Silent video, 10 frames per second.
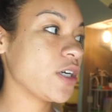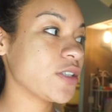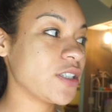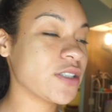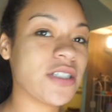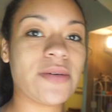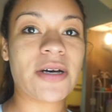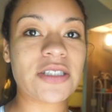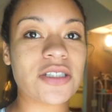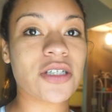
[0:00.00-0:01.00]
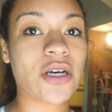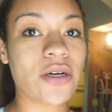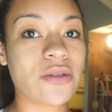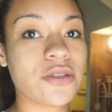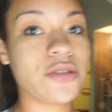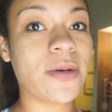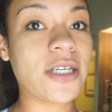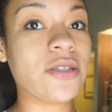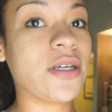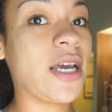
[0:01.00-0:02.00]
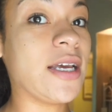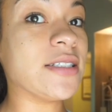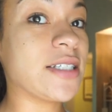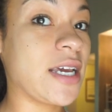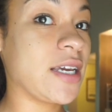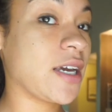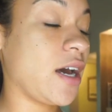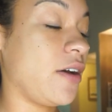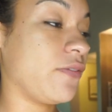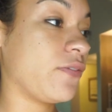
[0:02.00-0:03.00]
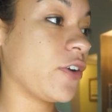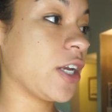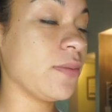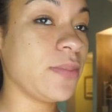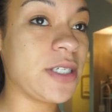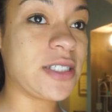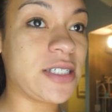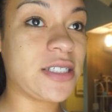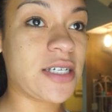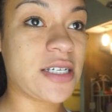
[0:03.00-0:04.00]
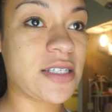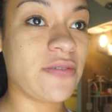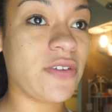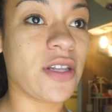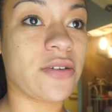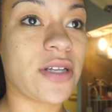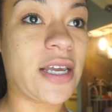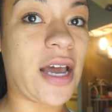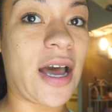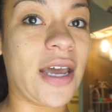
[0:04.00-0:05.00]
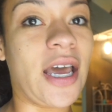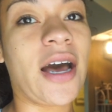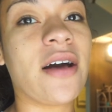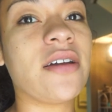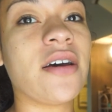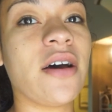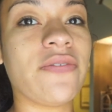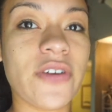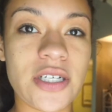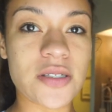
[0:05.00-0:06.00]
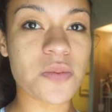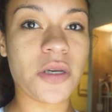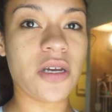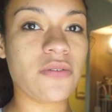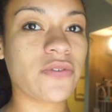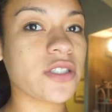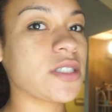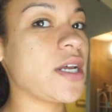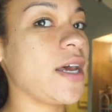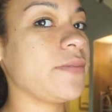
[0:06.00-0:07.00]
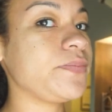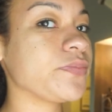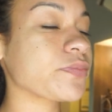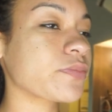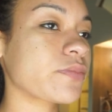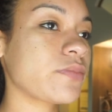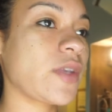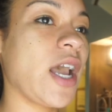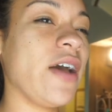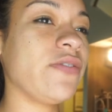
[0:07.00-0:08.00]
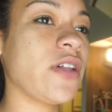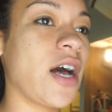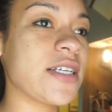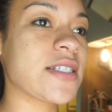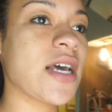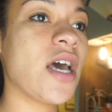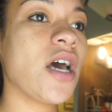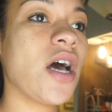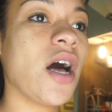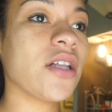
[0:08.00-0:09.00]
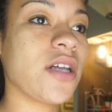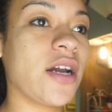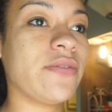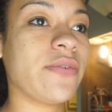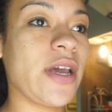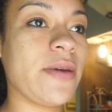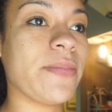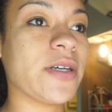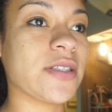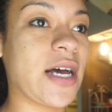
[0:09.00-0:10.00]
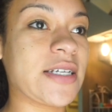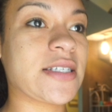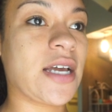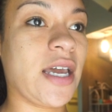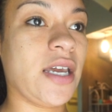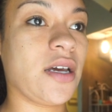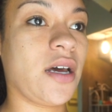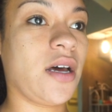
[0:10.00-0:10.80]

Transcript: They're literally about to go to my unit and take a freaking PT test, even though, like, I had a fitness plan for today. I've lost a lot of weight, but last night,